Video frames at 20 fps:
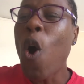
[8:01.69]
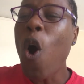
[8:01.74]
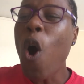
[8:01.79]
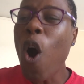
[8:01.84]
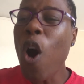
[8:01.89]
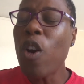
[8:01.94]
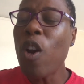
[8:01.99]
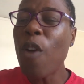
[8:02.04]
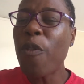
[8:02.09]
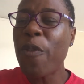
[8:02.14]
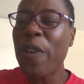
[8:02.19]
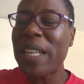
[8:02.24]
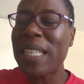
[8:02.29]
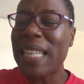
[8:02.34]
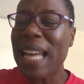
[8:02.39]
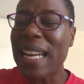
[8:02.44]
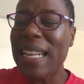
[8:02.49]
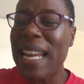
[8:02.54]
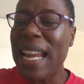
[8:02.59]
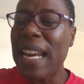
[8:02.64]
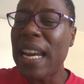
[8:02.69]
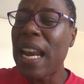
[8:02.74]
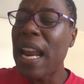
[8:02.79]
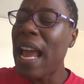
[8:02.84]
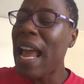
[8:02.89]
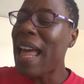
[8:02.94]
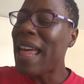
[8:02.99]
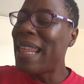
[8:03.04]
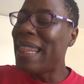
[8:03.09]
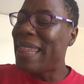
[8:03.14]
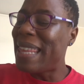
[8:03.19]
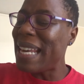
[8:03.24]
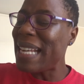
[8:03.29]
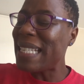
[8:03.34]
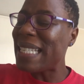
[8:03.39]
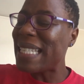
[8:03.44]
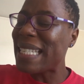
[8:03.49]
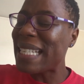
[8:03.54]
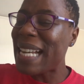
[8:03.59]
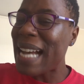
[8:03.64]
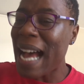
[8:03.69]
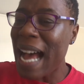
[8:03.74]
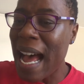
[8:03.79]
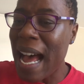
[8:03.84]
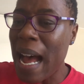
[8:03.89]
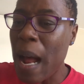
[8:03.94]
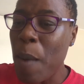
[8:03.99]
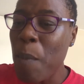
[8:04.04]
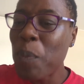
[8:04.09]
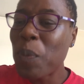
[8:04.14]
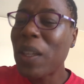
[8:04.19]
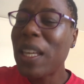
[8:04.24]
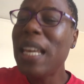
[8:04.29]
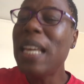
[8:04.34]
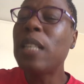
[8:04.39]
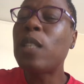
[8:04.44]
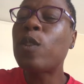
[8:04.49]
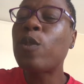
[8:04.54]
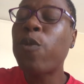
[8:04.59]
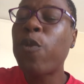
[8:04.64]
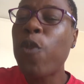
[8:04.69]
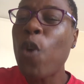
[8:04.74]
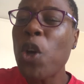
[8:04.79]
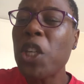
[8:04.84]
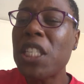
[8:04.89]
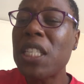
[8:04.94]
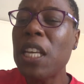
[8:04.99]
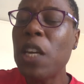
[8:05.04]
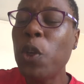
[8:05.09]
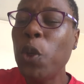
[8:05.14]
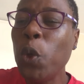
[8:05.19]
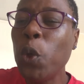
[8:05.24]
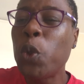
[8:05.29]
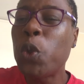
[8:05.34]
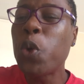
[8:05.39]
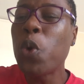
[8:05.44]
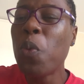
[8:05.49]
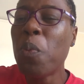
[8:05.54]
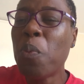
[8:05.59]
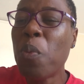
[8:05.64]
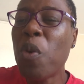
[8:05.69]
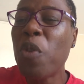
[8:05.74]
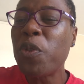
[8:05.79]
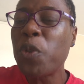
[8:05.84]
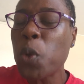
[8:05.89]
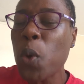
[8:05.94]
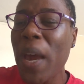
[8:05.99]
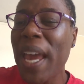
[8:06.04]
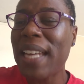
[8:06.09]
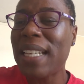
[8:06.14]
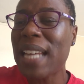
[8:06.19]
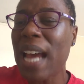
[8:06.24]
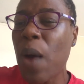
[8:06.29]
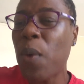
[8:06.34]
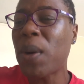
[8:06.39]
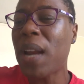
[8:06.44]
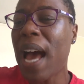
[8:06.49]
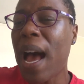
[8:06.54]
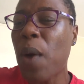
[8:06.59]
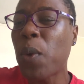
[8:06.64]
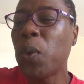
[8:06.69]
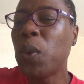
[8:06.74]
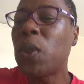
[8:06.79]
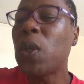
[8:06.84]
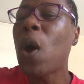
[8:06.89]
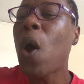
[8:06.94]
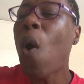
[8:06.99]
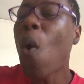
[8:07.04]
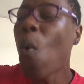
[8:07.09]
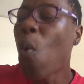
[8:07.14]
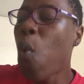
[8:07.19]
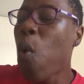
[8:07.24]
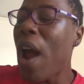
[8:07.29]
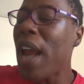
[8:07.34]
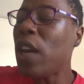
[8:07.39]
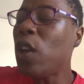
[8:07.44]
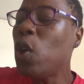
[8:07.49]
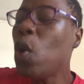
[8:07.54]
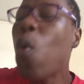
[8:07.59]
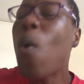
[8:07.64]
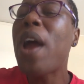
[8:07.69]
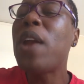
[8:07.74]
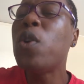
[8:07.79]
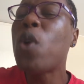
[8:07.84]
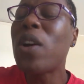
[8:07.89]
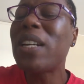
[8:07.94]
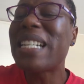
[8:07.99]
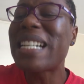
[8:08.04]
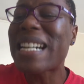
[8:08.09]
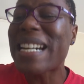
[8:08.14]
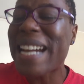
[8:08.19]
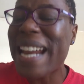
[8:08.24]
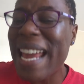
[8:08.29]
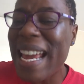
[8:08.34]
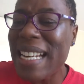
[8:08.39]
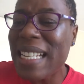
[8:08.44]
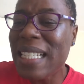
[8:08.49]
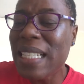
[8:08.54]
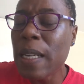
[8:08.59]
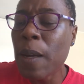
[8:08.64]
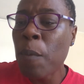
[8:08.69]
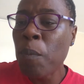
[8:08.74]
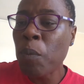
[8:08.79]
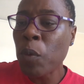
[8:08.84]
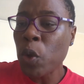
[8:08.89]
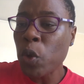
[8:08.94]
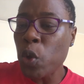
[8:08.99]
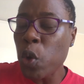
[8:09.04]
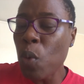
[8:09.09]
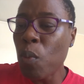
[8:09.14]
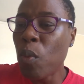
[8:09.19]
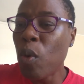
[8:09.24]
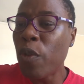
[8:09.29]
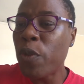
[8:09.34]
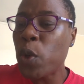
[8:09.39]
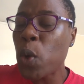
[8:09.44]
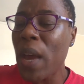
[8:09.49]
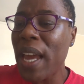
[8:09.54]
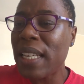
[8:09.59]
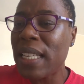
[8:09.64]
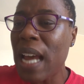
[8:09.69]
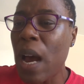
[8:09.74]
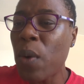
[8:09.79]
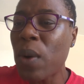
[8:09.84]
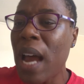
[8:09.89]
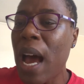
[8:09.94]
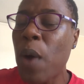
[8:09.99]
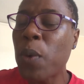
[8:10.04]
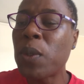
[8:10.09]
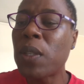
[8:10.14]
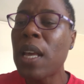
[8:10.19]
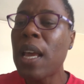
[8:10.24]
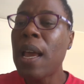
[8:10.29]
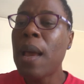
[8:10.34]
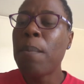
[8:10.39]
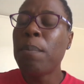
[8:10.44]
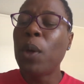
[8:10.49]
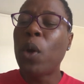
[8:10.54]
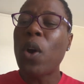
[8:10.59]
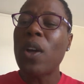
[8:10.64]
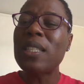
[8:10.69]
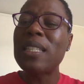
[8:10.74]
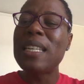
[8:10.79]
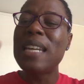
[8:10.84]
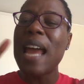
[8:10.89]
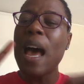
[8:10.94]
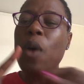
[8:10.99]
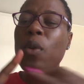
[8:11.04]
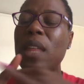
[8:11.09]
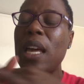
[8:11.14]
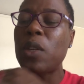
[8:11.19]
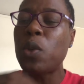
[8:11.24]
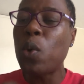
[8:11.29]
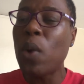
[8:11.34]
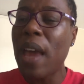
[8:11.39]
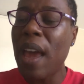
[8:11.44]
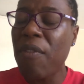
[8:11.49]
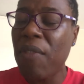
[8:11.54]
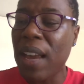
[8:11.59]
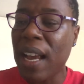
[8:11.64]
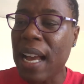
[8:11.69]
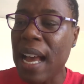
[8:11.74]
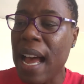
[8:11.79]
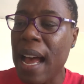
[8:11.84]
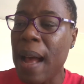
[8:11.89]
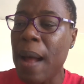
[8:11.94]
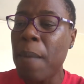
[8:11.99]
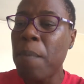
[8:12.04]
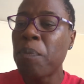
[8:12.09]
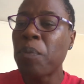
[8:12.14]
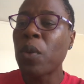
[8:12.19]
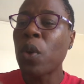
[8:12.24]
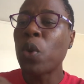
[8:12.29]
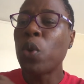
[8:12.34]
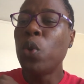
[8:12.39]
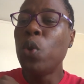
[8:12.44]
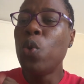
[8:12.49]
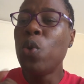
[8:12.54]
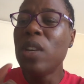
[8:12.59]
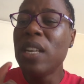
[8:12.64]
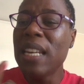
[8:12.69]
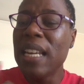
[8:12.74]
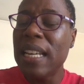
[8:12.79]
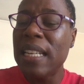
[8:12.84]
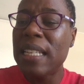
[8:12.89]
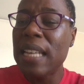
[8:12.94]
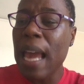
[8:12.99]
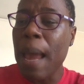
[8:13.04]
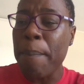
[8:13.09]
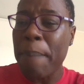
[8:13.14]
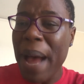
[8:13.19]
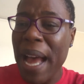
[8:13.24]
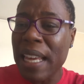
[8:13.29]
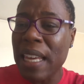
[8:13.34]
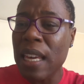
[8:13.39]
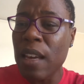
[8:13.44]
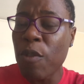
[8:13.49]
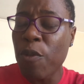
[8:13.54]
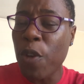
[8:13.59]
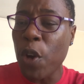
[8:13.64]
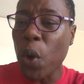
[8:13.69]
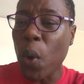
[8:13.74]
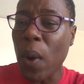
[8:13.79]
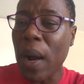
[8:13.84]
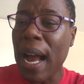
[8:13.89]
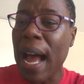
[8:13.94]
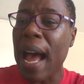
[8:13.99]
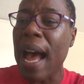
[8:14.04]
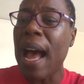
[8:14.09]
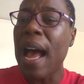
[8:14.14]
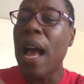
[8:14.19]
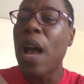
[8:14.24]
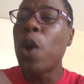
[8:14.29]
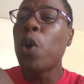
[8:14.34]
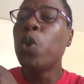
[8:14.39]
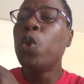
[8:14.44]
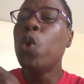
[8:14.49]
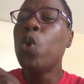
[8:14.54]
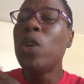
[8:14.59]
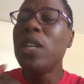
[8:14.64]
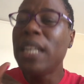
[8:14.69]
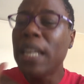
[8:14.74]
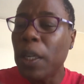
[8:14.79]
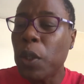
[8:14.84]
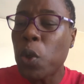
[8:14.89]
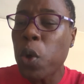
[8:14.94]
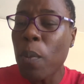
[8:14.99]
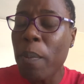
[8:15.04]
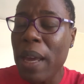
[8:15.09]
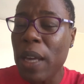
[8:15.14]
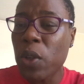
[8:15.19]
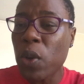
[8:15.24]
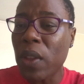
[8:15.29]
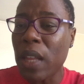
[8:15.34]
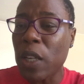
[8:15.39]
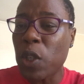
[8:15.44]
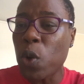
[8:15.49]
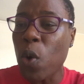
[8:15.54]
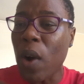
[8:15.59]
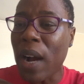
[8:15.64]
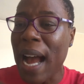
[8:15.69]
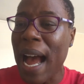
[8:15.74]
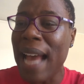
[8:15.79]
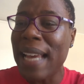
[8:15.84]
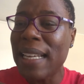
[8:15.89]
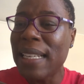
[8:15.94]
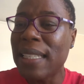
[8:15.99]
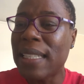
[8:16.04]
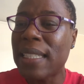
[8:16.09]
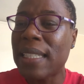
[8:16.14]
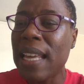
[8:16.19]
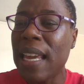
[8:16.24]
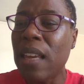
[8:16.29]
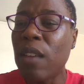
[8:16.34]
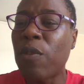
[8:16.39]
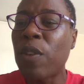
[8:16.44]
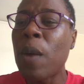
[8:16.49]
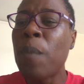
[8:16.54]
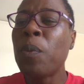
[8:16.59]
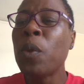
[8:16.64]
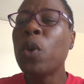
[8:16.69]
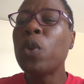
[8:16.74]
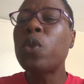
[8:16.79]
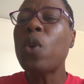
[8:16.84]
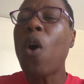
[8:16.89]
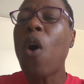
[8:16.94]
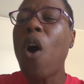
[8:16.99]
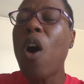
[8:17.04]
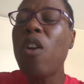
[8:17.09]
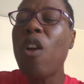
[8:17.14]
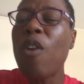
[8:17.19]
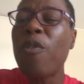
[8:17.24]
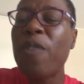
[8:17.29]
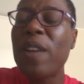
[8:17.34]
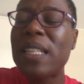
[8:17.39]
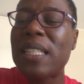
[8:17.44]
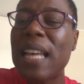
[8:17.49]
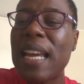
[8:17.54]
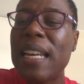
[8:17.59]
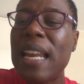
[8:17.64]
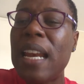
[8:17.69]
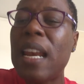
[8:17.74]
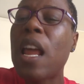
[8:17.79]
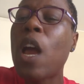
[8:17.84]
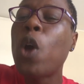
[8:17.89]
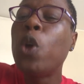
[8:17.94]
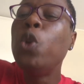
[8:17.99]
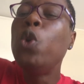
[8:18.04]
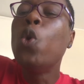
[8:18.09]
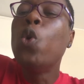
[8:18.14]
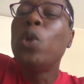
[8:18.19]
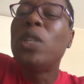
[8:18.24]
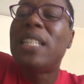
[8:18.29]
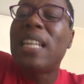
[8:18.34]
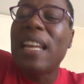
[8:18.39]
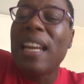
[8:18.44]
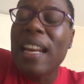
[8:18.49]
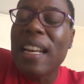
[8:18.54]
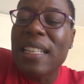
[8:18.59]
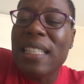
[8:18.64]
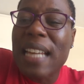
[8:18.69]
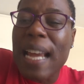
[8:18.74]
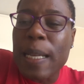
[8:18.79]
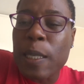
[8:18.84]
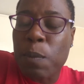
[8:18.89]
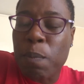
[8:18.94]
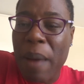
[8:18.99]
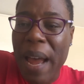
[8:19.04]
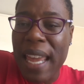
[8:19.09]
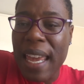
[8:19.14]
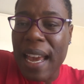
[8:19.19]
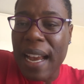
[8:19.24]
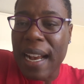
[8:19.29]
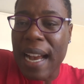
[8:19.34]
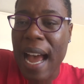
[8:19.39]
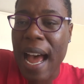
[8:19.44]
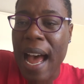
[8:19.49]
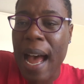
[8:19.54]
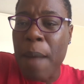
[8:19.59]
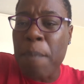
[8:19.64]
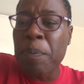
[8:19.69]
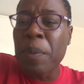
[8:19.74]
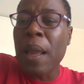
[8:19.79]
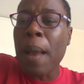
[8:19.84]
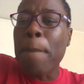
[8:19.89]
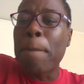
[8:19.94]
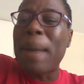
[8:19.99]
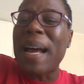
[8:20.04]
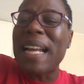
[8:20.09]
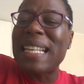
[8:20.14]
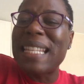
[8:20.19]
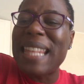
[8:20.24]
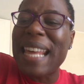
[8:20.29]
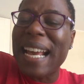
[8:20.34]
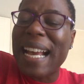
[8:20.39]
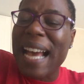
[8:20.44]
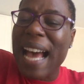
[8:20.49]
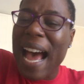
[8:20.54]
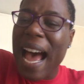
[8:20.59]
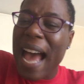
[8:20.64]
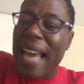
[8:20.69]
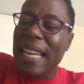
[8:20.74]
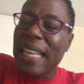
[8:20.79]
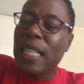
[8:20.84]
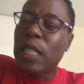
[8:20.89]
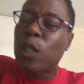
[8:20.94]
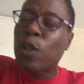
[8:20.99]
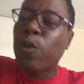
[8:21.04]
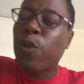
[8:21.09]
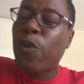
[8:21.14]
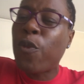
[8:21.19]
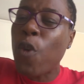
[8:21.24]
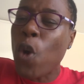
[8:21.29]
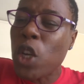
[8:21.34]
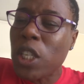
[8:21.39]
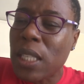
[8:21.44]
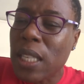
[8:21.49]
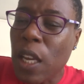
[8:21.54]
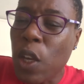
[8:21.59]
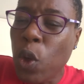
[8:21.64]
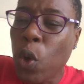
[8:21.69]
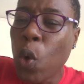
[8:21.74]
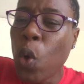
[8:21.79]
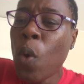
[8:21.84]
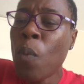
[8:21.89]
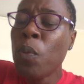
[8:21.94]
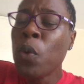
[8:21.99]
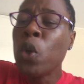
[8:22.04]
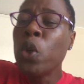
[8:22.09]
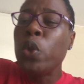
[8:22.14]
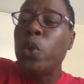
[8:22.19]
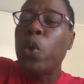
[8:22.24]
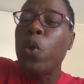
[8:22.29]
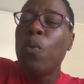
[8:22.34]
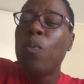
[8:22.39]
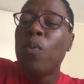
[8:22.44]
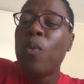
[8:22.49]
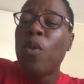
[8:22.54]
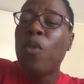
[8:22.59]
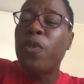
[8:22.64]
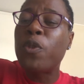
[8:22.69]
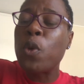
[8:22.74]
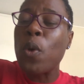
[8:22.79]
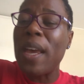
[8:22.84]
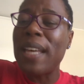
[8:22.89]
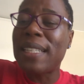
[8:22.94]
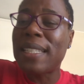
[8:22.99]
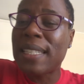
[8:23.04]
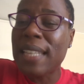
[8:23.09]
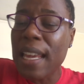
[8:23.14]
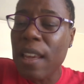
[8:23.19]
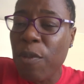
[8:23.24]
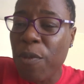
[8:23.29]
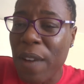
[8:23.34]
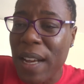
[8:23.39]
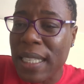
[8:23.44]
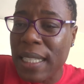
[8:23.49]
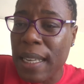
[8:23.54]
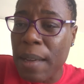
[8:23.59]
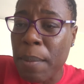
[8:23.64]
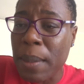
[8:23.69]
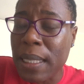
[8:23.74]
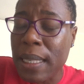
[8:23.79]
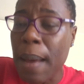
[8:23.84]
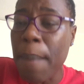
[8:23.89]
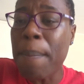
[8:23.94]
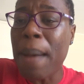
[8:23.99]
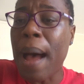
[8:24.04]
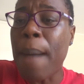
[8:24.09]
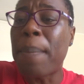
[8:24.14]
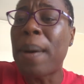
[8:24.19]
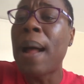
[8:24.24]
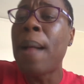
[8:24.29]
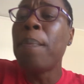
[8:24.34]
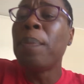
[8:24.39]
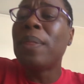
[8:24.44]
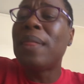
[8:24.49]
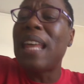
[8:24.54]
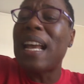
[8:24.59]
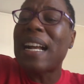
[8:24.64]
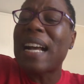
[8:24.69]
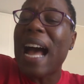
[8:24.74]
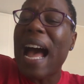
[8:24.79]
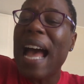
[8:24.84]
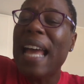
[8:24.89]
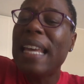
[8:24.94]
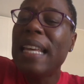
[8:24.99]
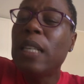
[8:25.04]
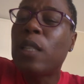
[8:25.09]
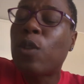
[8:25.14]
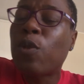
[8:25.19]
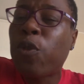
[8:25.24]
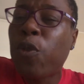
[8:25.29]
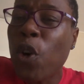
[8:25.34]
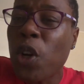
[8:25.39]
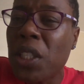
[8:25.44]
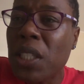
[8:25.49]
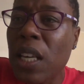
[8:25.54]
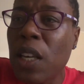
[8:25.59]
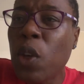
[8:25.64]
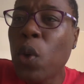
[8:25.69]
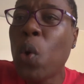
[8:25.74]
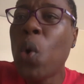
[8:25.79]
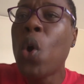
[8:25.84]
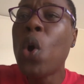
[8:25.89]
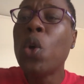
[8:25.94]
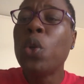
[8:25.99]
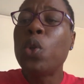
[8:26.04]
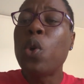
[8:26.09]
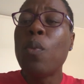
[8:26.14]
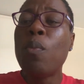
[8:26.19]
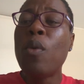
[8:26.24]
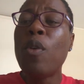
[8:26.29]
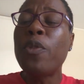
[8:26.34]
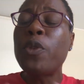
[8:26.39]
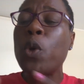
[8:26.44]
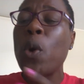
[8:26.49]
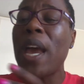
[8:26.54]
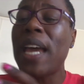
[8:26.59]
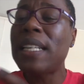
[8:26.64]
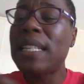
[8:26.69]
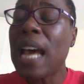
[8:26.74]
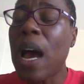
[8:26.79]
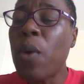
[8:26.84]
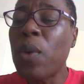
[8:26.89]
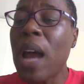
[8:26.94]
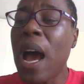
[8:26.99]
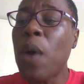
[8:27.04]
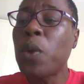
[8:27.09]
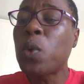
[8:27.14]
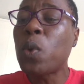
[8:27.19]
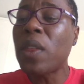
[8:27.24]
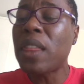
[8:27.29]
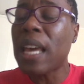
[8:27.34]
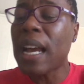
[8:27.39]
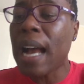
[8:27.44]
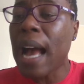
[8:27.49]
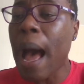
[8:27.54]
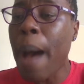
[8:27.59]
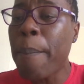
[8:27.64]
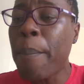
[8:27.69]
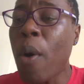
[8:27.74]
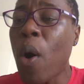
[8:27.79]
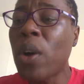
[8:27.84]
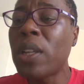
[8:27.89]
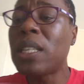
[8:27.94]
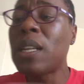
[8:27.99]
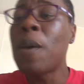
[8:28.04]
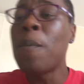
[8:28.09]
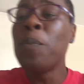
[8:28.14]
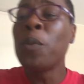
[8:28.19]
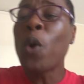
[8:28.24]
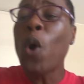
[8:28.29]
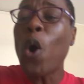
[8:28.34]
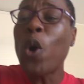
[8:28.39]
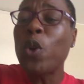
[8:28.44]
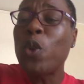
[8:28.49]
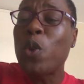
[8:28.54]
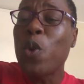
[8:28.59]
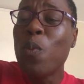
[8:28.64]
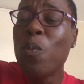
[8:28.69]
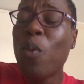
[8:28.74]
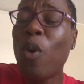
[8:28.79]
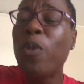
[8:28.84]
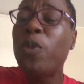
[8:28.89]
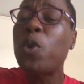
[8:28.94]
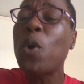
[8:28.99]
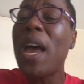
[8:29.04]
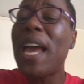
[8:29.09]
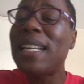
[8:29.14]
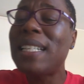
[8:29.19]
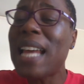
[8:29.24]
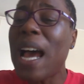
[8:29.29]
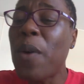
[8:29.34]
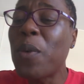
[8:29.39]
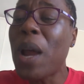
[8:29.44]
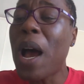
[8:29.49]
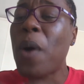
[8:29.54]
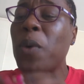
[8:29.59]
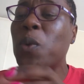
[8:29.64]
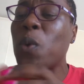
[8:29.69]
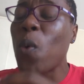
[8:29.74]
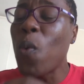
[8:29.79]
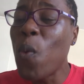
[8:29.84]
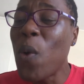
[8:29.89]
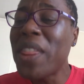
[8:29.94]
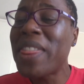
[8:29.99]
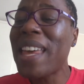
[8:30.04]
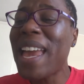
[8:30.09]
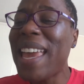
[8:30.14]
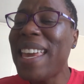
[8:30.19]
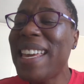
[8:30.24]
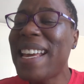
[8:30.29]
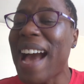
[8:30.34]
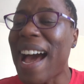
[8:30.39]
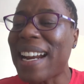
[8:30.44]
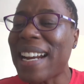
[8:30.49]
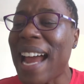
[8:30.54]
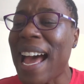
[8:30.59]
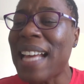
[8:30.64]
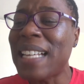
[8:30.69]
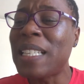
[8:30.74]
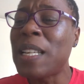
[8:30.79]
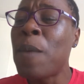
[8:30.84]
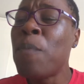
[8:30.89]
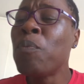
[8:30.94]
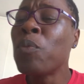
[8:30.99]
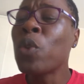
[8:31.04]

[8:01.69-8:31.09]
All of a sudden, this car is forcing you to move to a townhouse when you were not ready to move to a townhouse, because now that you have a car, you need a parking for your car. You need to make sure that your car is safe. So all of a sudden, you didn't just buy a car, but the car is forcing you to move to a safer suburb. The car is forcing you to move to a townhouse with a carport, or to move to a townhouse with a garage.